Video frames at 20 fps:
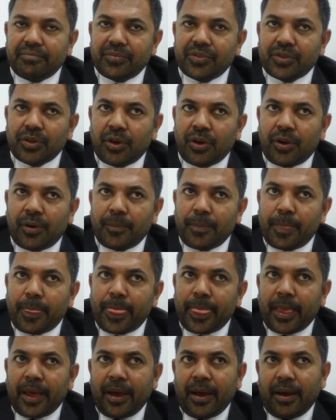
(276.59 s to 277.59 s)
so
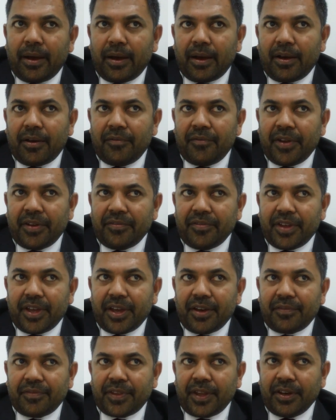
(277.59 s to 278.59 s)
when we
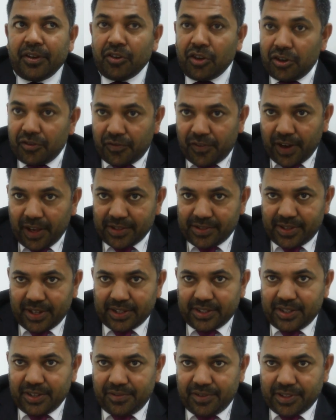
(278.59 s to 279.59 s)
have the new
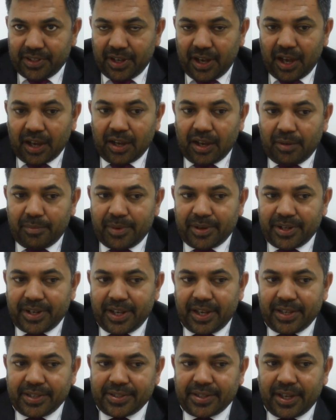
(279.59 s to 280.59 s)
infrastructure which our government
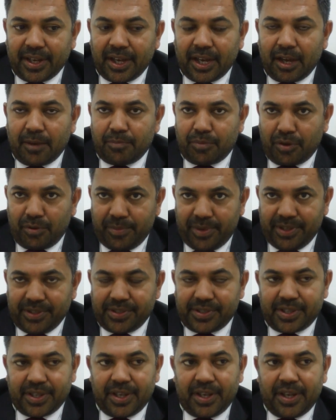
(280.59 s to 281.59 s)
has uh, promised,